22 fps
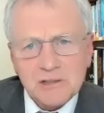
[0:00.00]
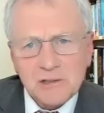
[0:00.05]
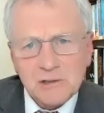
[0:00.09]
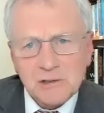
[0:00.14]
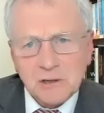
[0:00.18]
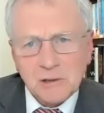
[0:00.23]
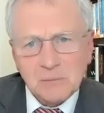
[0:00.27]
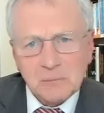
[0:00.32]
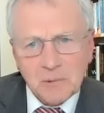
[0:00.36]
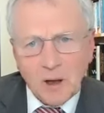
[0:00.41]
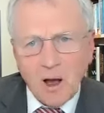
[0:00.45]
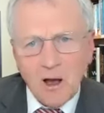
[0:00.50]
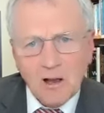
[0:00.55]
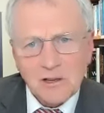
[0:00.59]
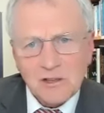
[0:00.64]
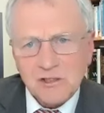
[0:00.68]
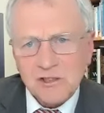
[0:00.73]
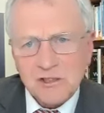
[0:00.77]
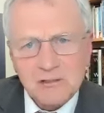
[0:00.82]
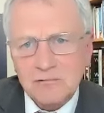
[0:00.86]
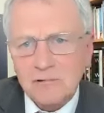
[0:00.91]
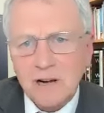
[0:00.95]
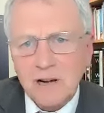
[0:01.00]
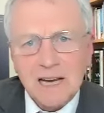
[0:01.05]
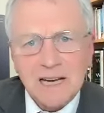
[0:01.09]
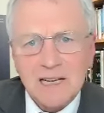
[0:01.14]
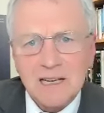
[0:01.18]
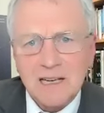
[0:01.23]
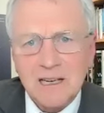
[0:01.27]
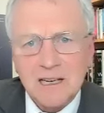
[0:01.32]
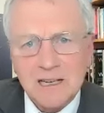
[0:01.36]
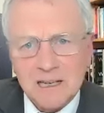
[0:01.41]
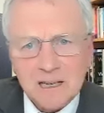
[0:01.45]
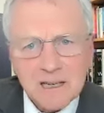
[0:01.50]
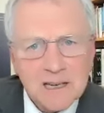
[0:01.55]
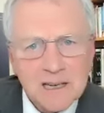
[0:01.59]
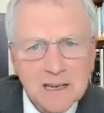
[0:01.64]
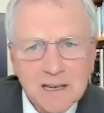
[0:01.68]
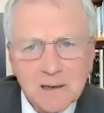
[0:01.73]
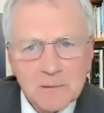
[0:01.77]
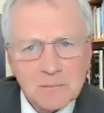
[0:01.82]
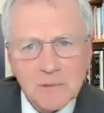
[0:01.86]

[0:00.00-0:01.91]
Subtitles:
You know, ask directly,